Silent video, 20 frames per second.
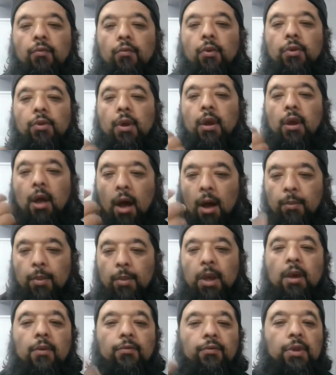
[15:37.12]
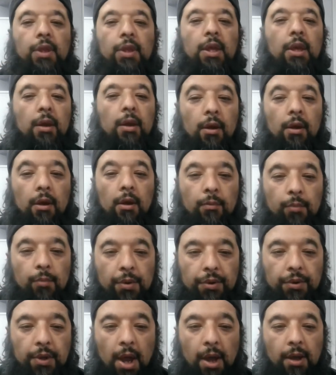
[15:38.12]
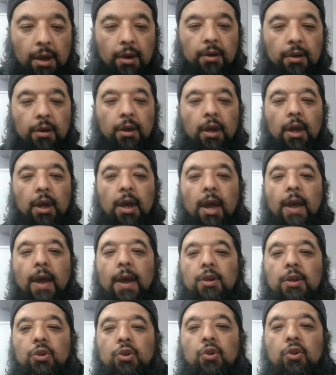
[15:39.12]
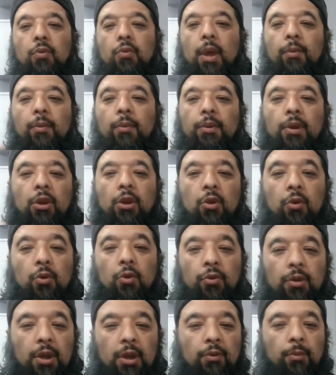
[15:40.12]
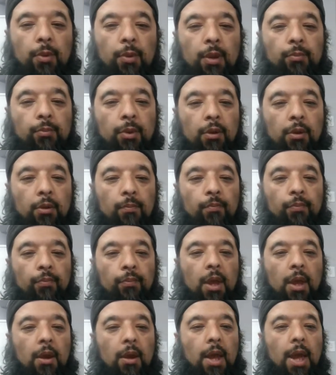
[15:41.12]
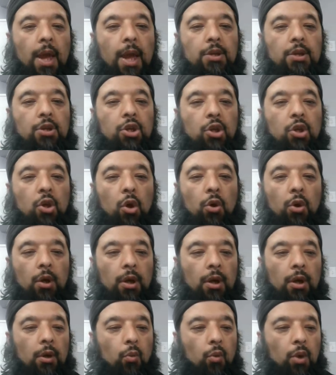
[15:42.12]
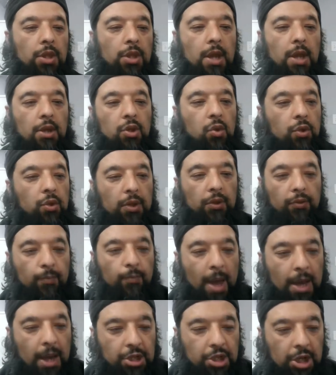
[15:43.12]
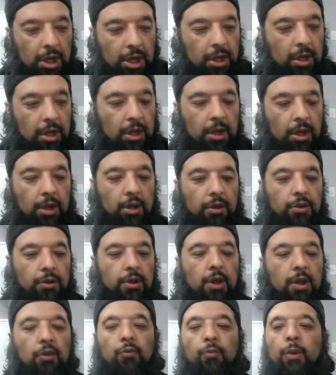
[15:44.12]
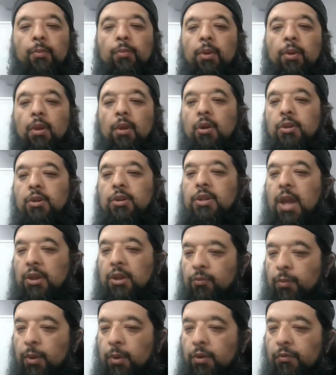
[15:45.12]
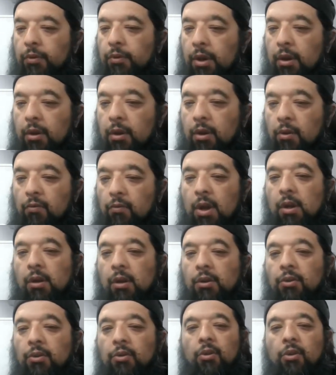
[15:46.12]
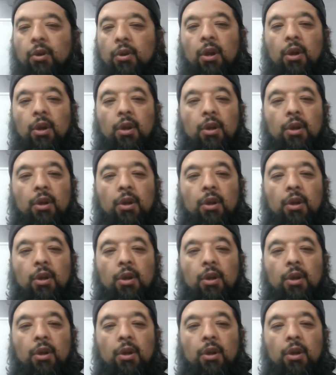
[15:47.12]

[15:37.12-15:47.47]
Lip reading: for the coming of the Messiah and to be able to use these people. And you know, when they do this magic, these people are desperate for their careers.